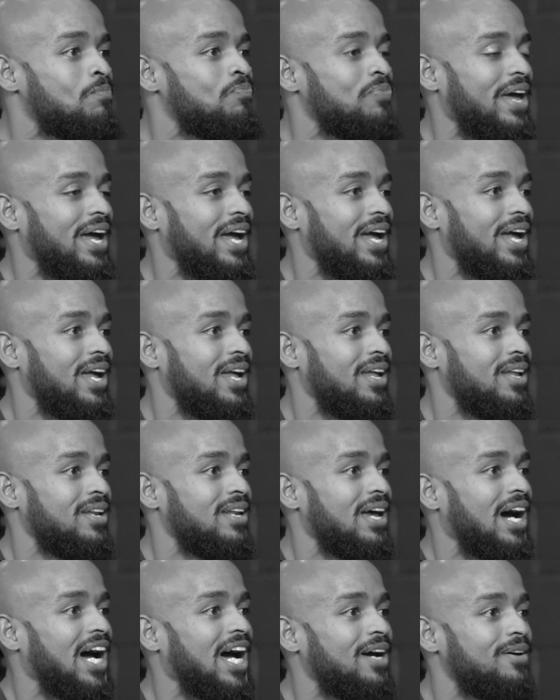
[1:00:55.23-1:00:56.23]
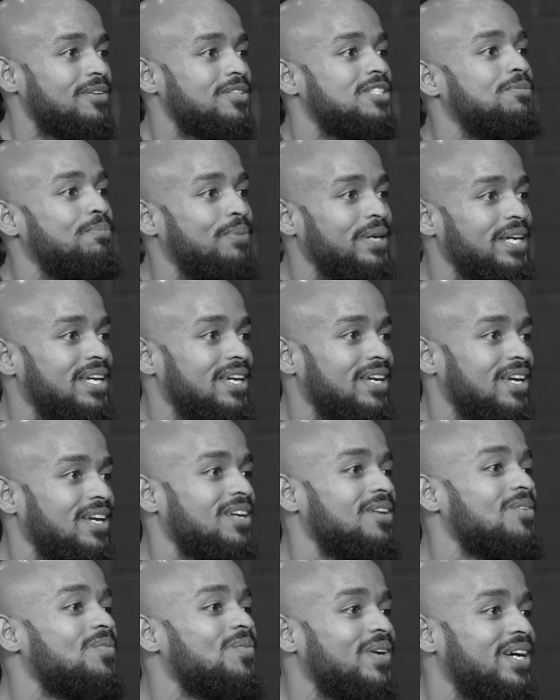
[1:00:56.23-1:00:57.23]
and I was
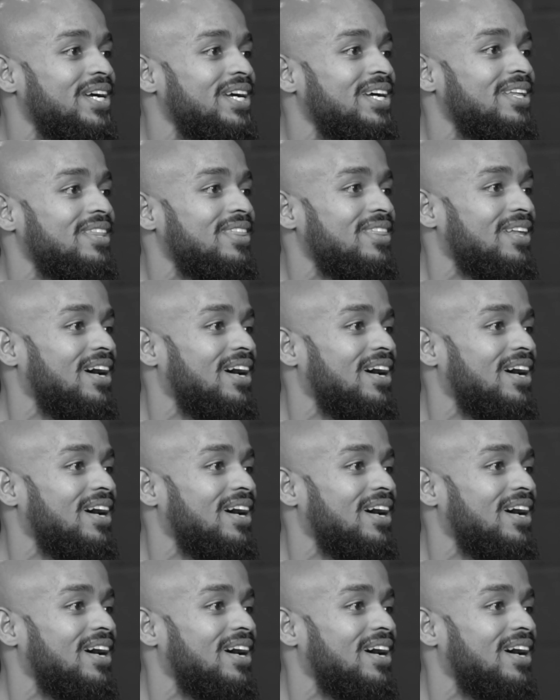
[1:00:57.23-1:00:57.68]
speaking with